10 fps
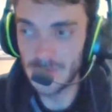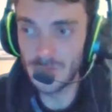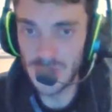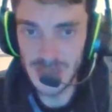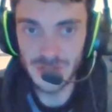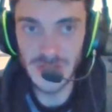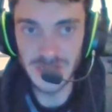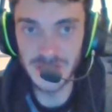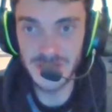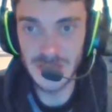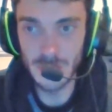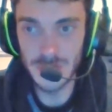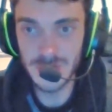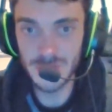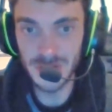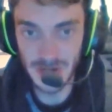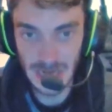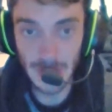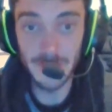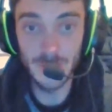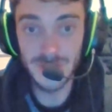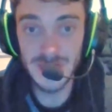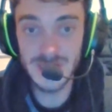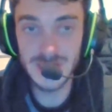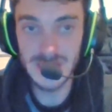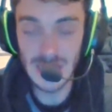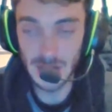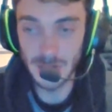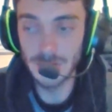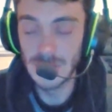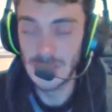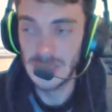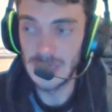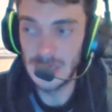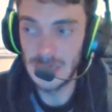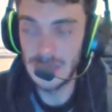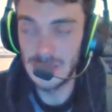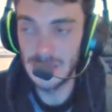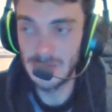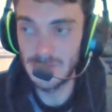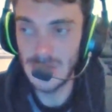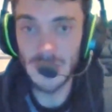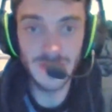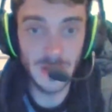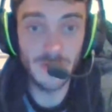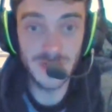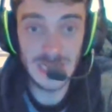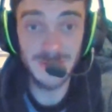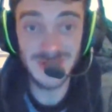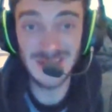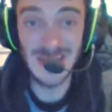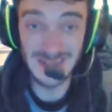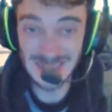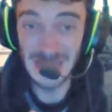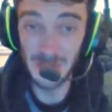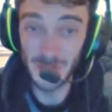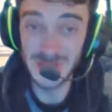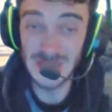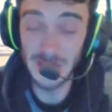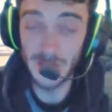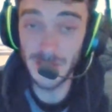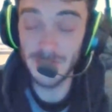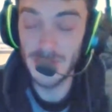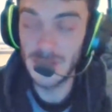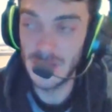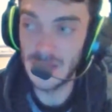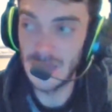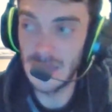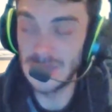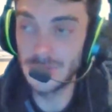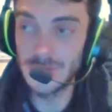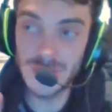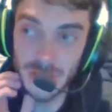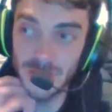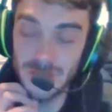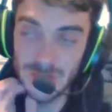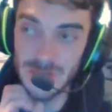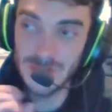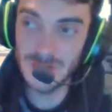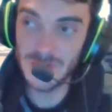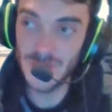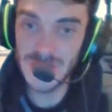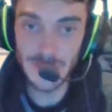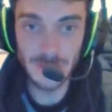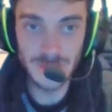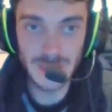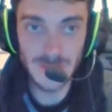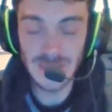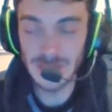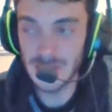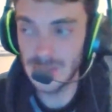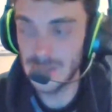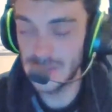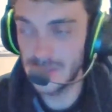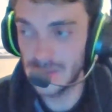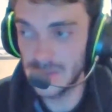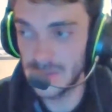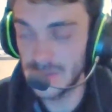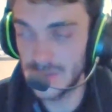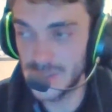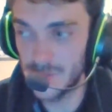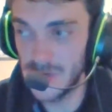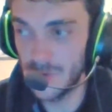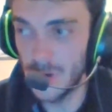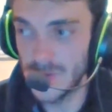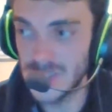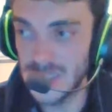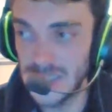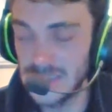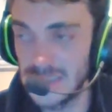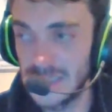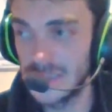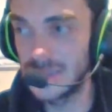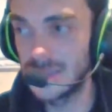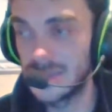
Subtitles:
really interested to see what's going to happen with this, and how Arizona adapt getting Taylor Hall into their lineup. And also the Devils. I mean, Shapiro has said that,